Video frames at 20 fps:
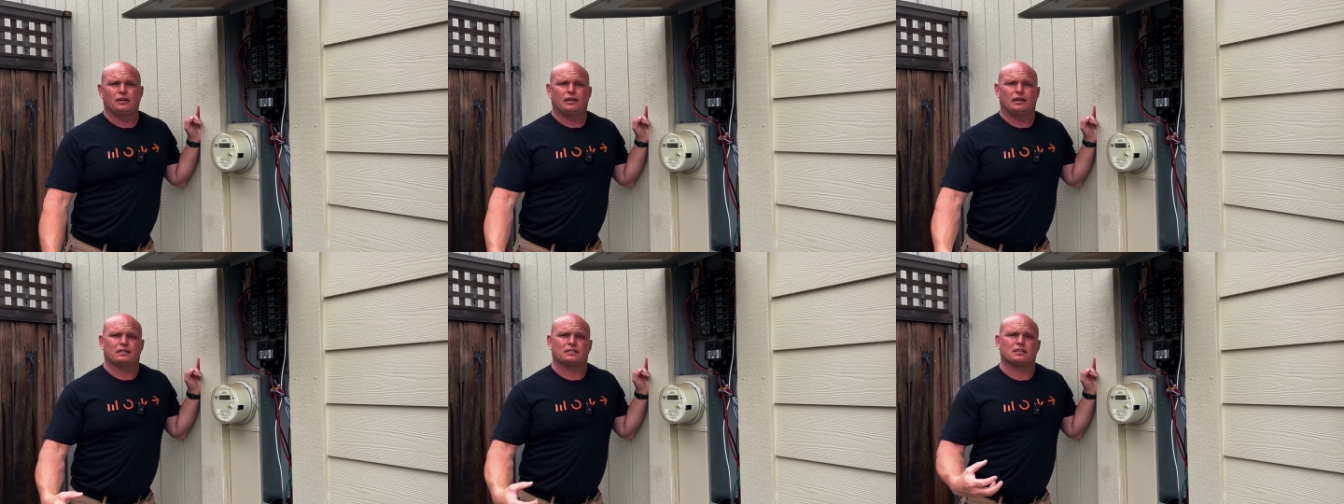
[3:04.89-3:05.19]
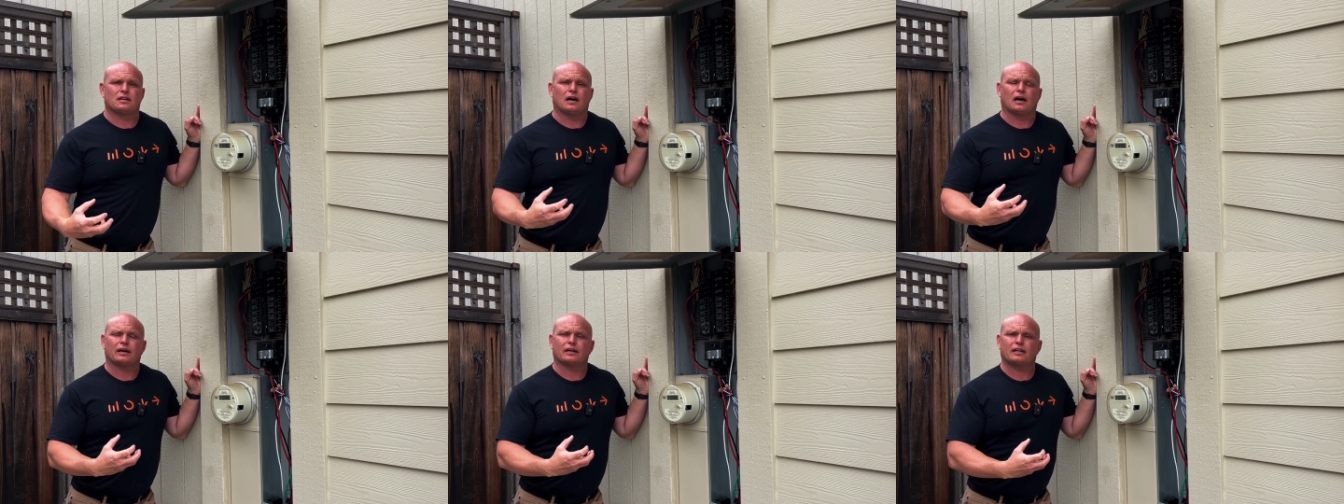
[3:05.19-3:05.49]
is
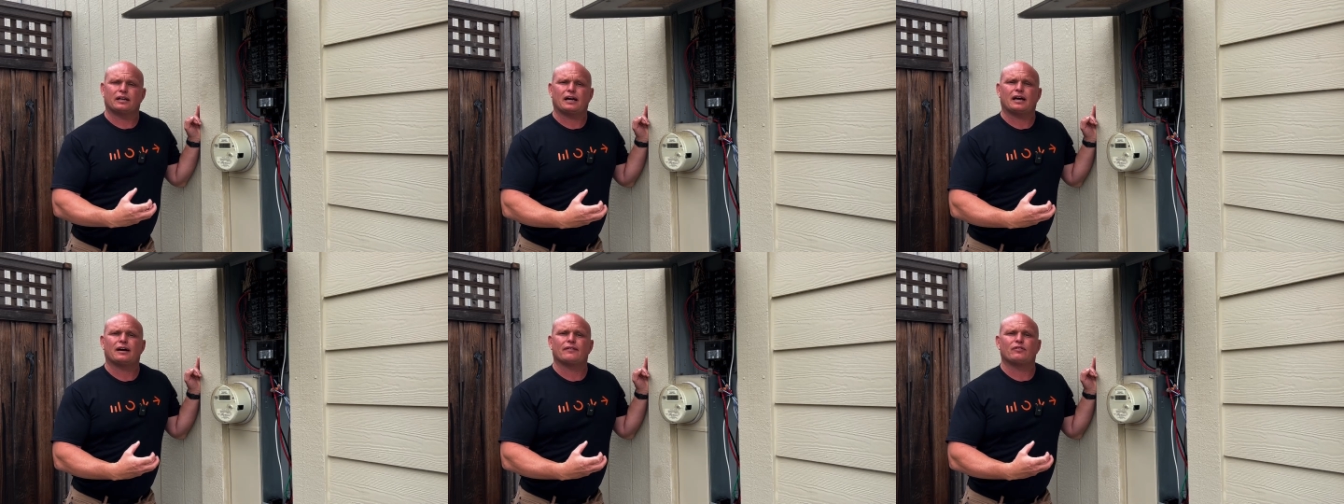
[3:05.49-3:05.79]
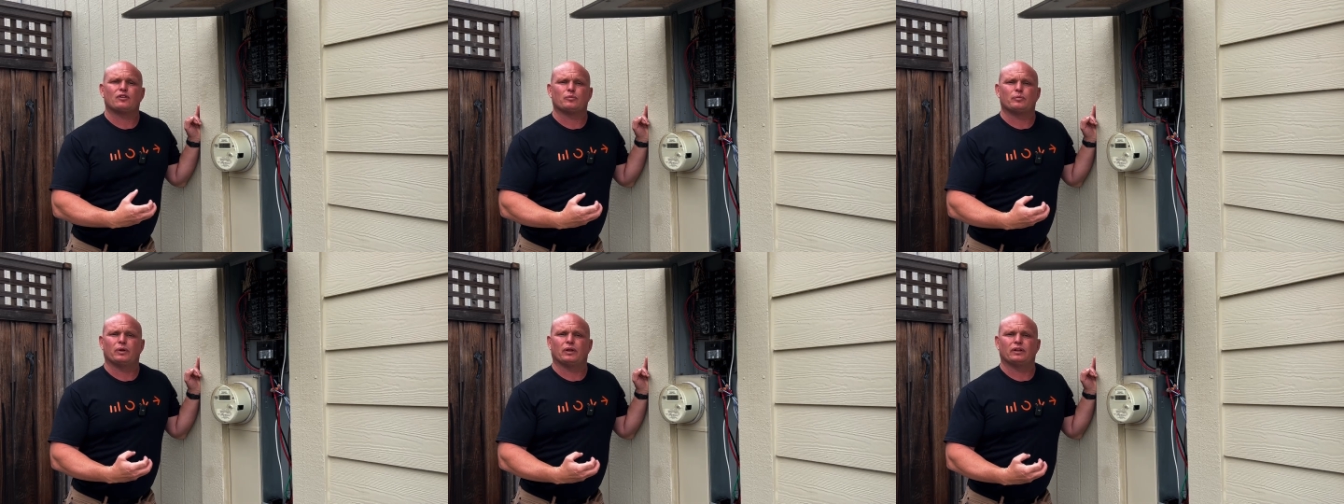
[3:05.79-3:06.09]
not going to have
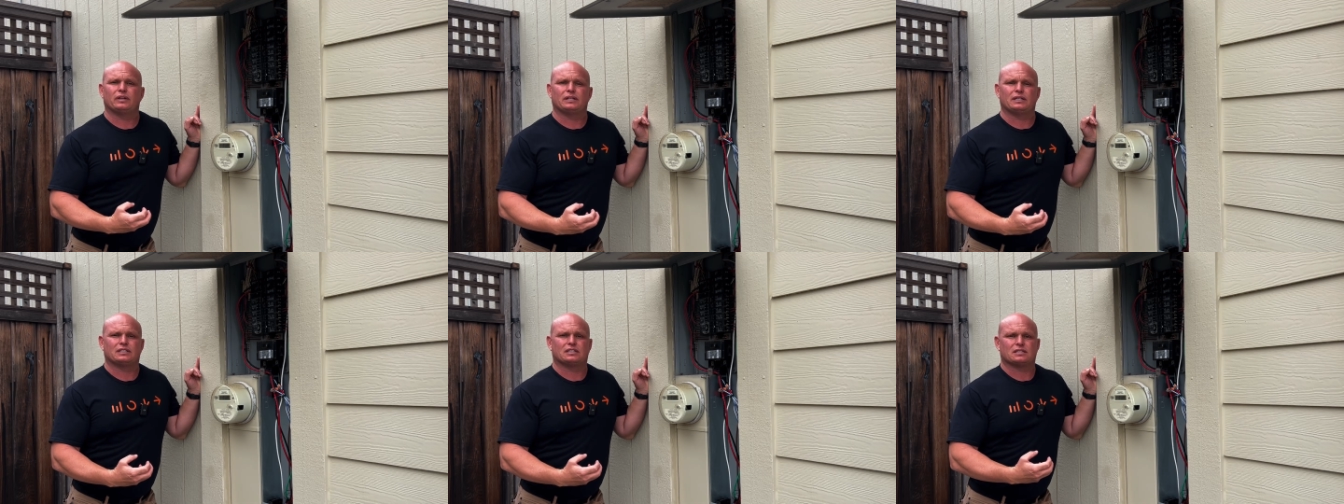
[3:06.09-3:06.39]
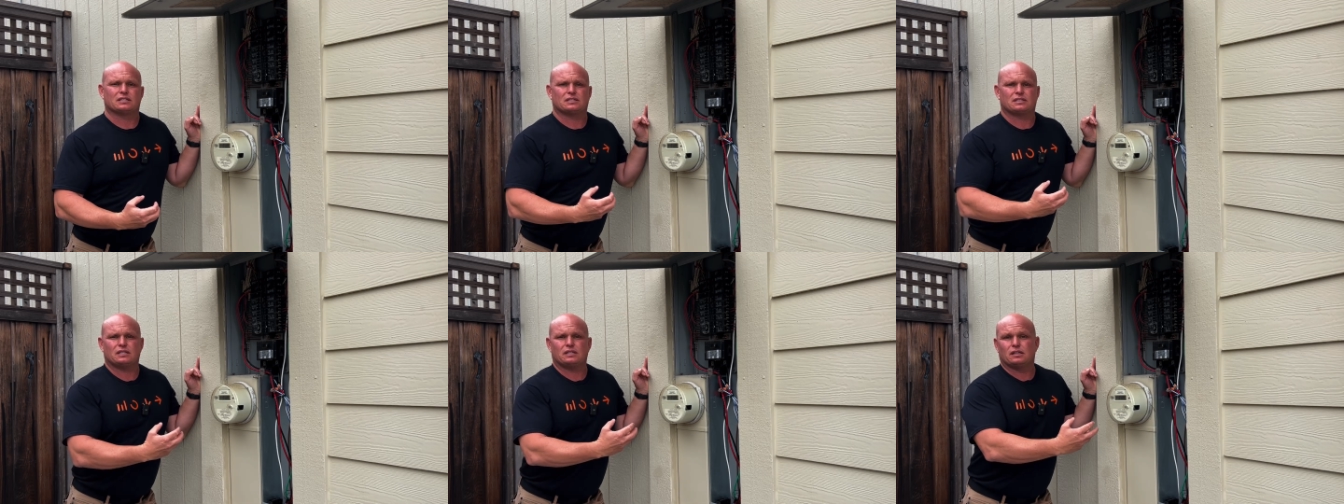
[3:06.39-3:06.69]
the ability
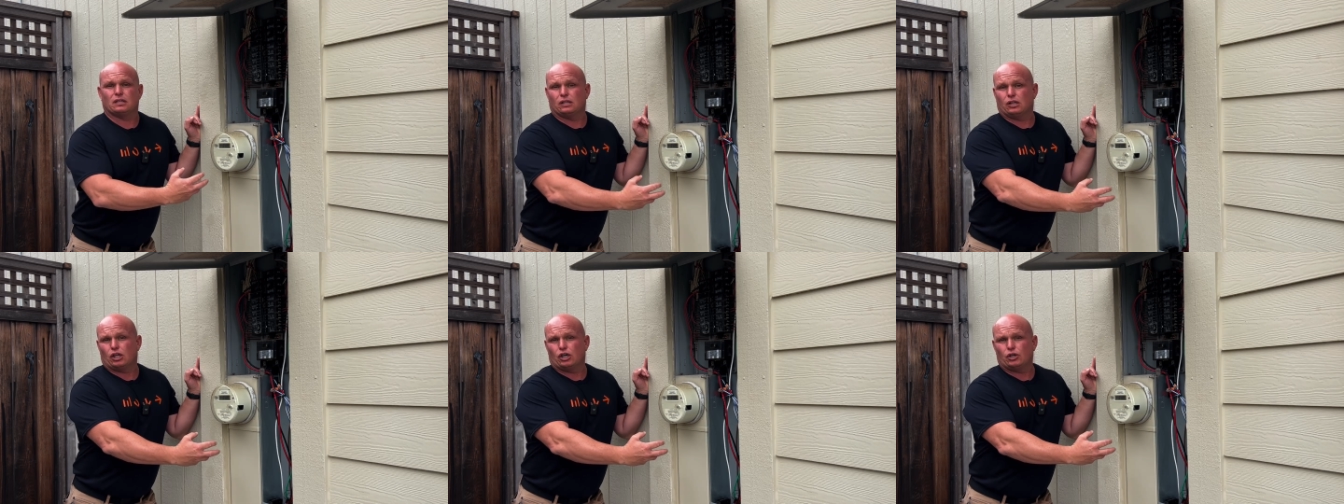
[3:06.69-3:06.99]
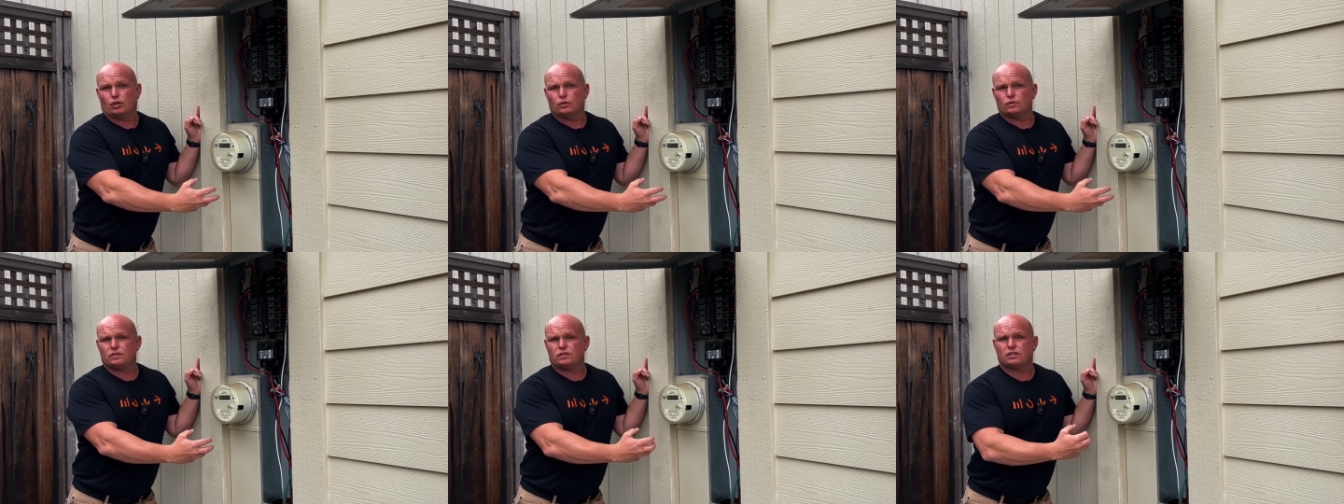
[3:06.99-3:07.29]
to see the
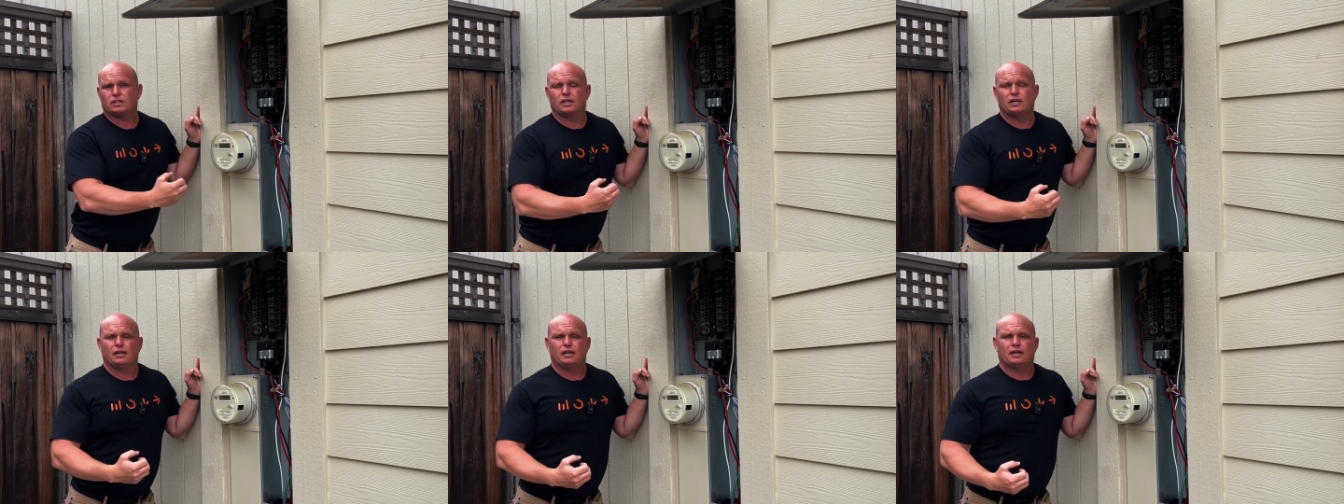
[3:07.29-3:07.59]
loads,